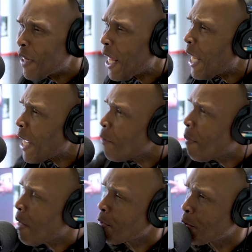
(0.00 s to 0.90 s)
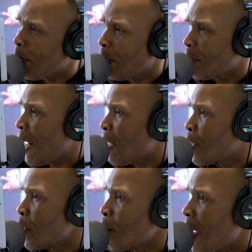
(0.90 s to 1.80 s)
what I like about about that
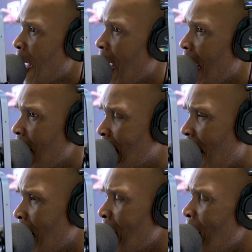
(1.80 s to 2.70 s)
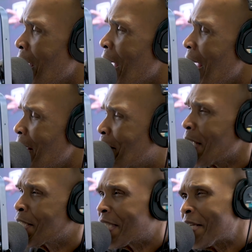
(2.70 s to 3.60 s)
too, man, is that it's
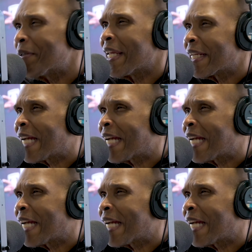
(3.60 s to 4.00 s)
it's still in